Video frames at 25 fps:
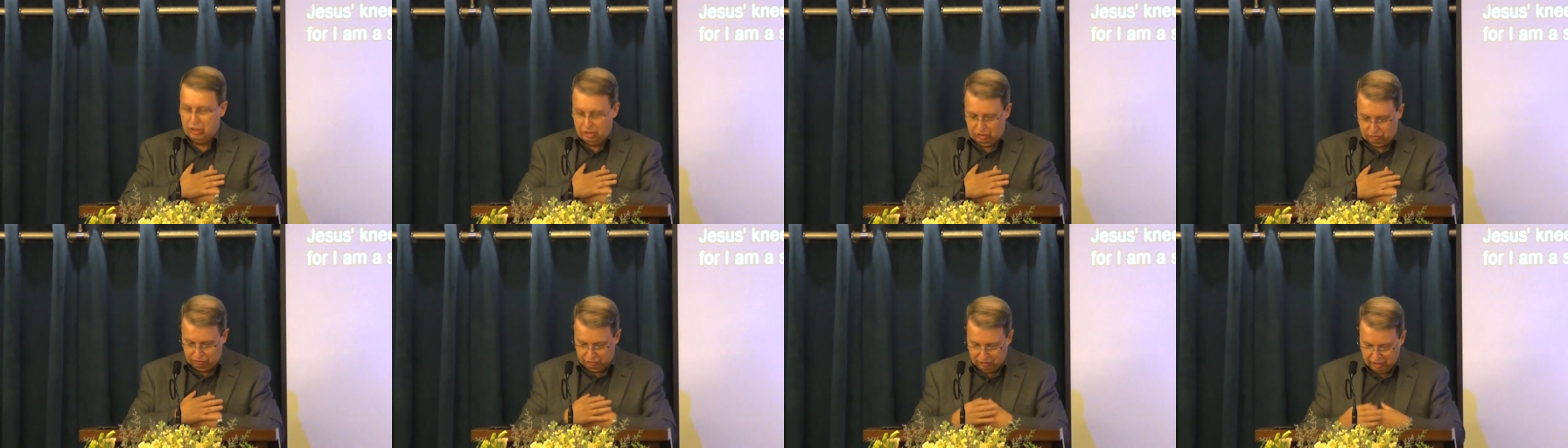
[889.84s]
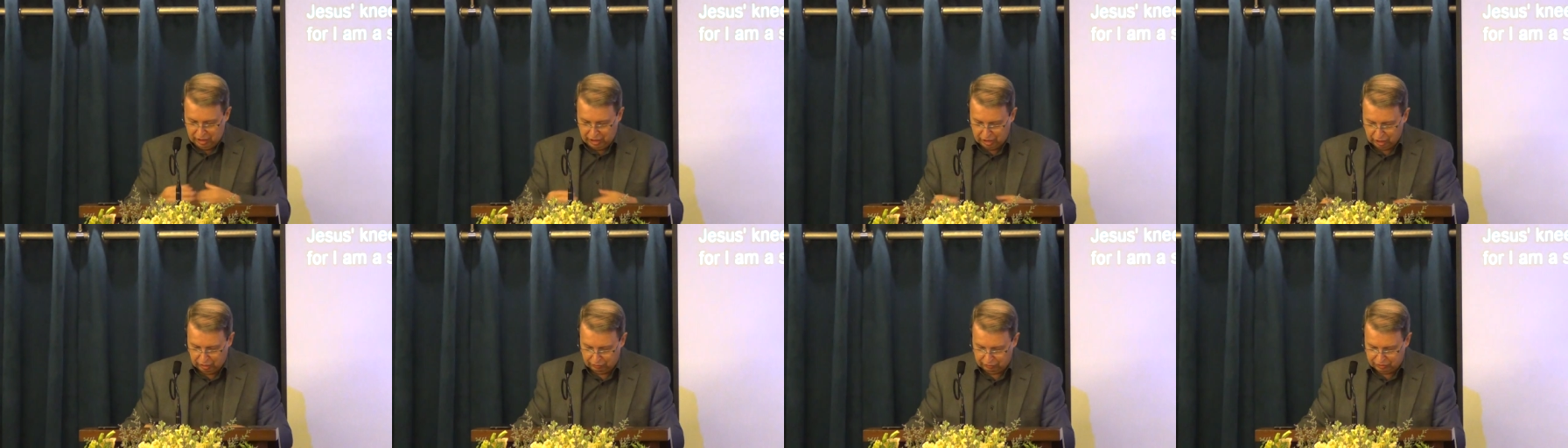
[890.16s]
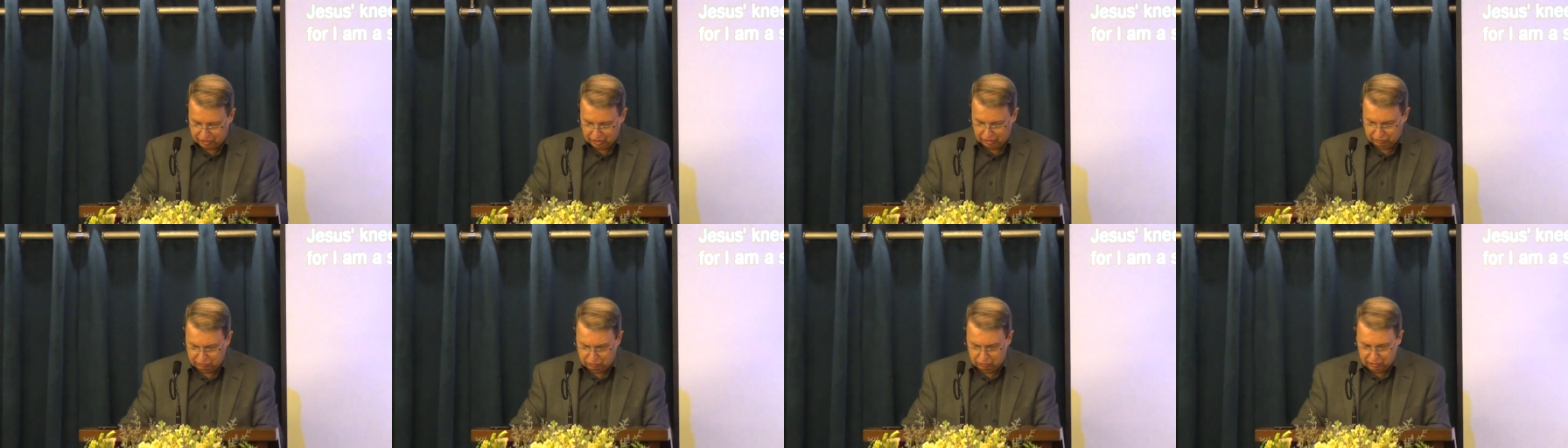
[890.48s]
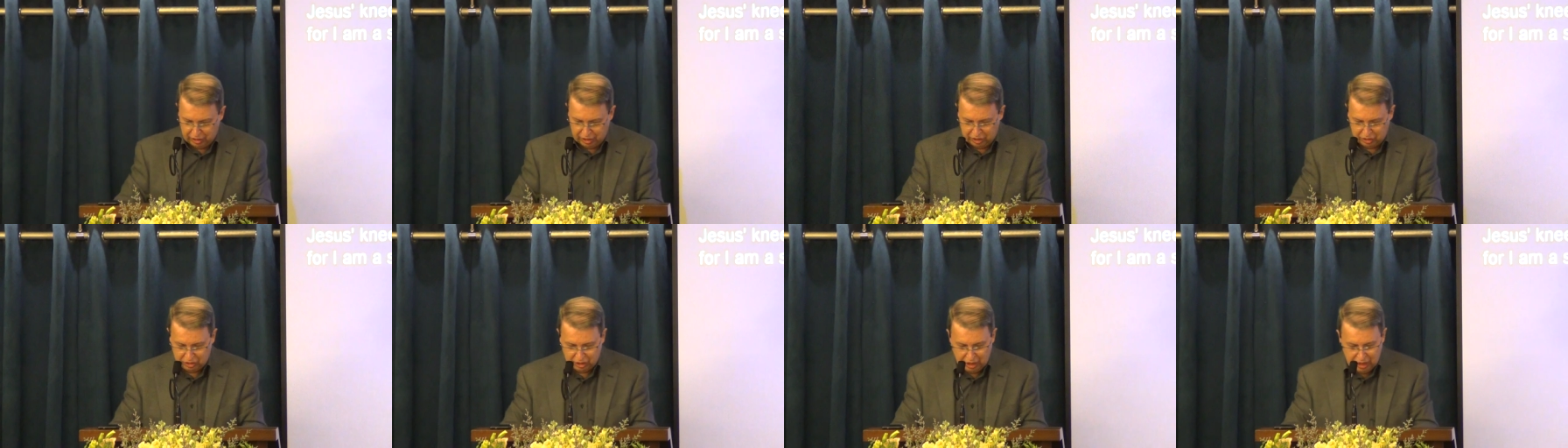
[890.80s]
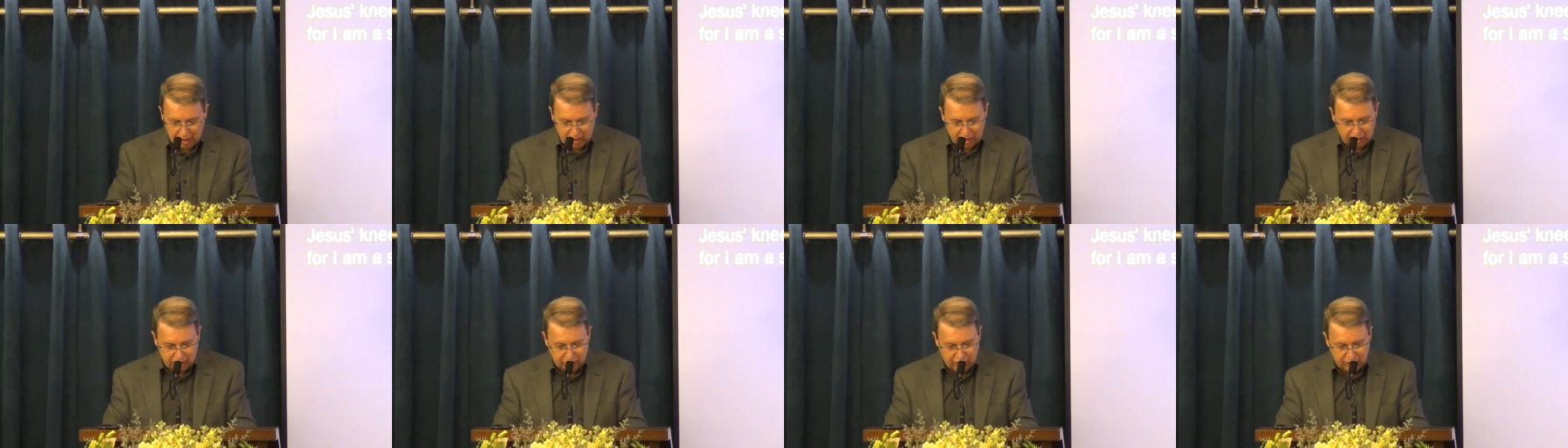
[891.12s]
feeling of sinfulness.
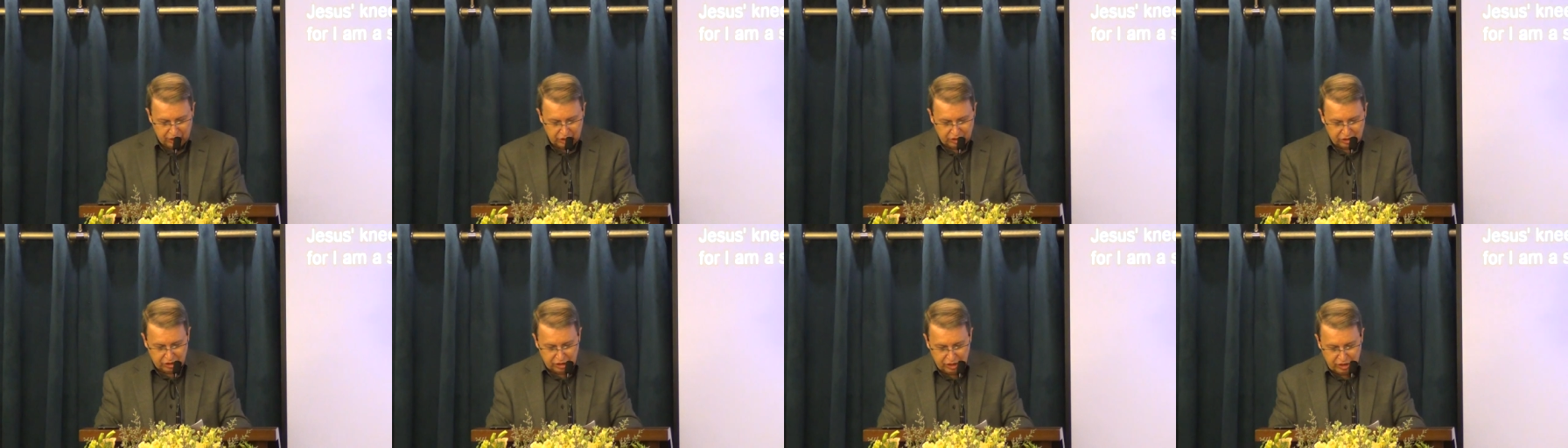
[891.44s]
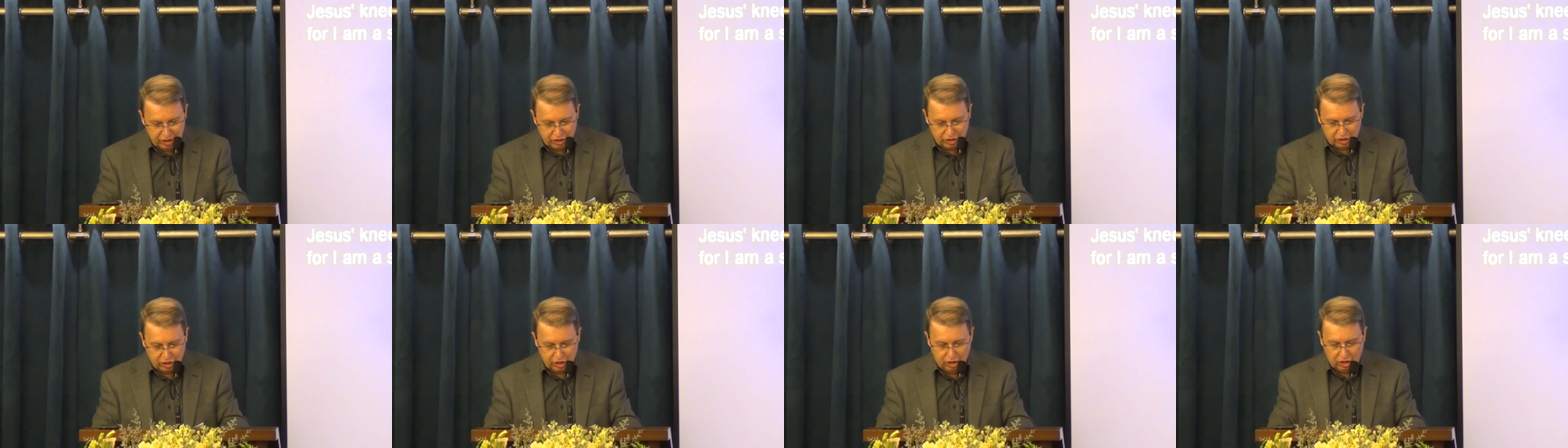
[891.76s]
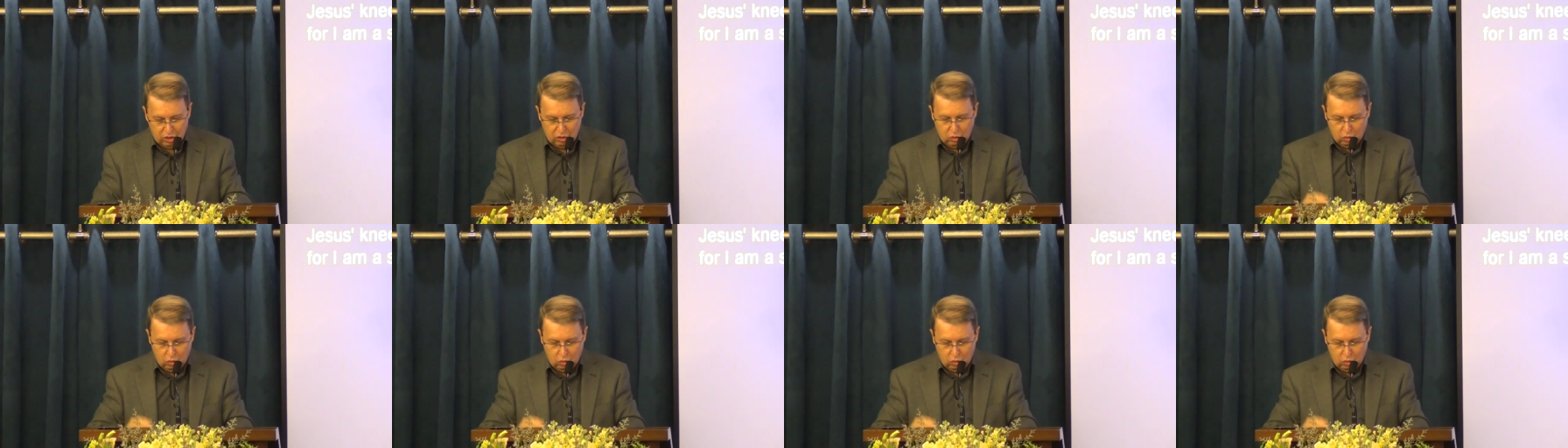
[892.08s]
This is